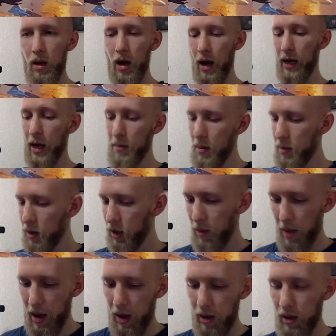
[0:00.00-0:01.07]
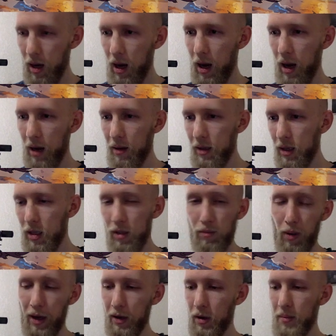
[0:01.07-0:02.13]
I can't remember the command. This is
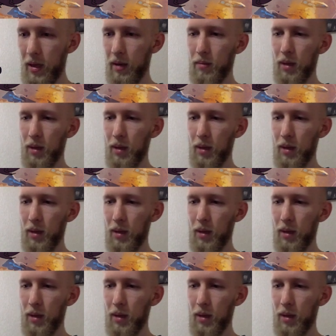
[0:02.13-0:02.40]
brand new to me,